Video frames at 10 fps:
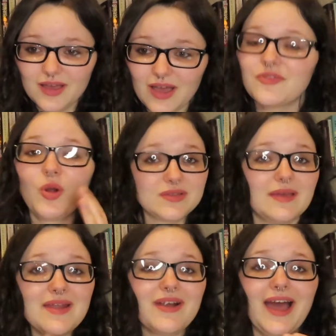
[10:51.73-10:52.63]
Of course,
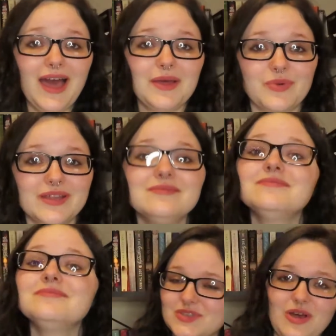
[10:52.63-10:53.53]
I've never had one,
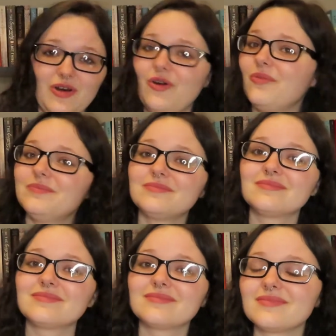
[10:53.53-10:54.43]
so,
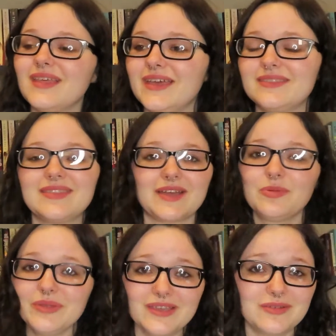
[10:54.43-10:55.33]
like, that
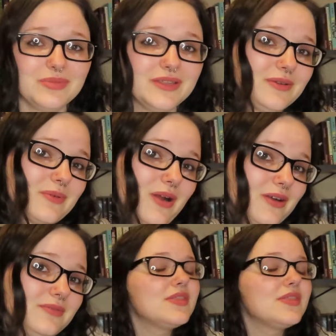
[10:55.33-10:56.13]
could be completely wrong.